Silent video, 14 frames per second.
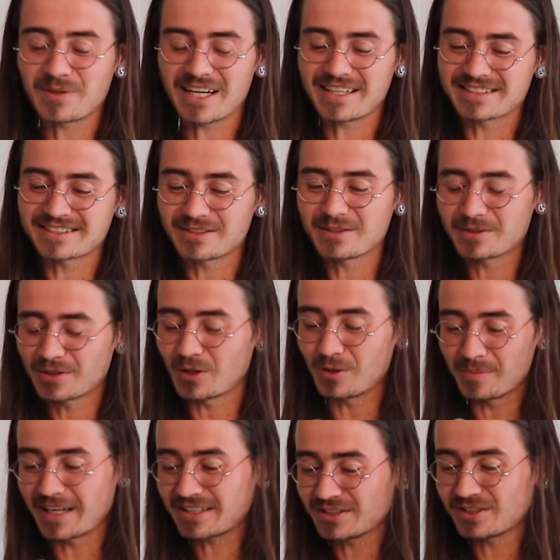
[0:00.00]
why I still go
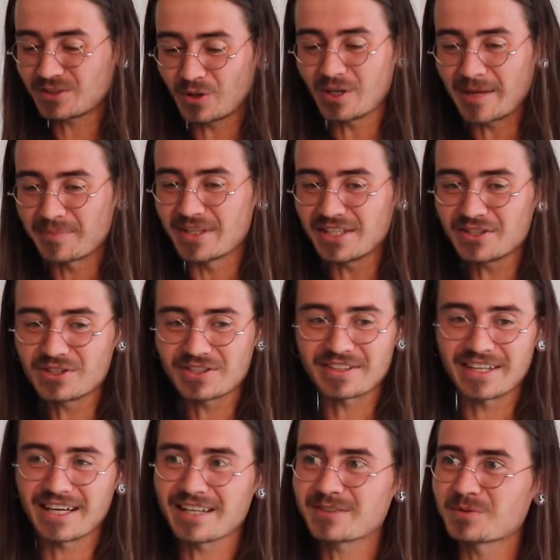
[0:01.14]
back to this whole amnesia
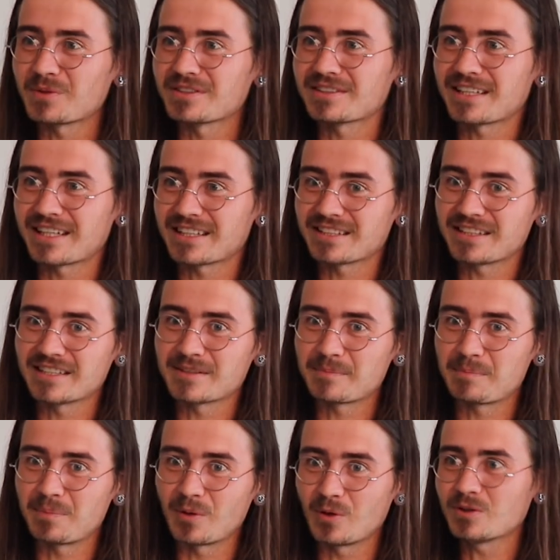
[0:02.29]
thing as well. It's like it
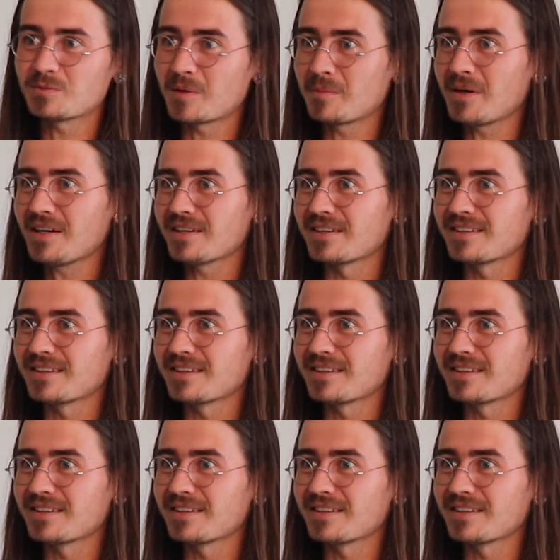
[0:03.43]
blows my mind.